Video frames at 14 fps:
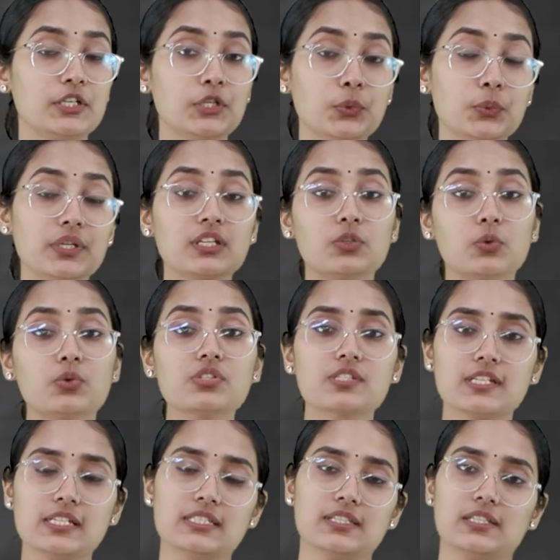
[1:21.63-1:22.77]
during those
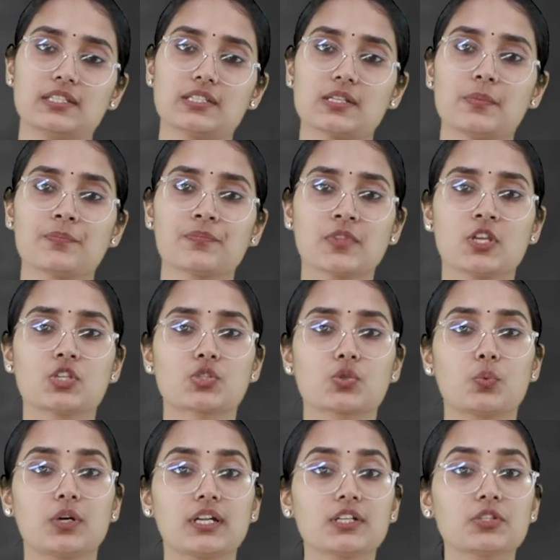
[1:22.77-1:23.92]
seasons. So
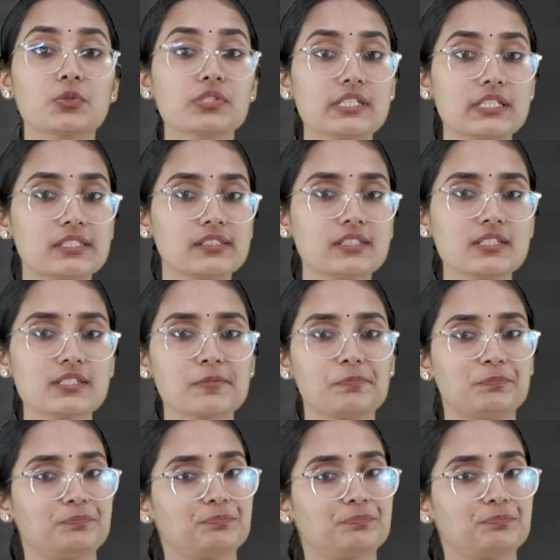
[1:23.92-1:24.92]
what are those seasons?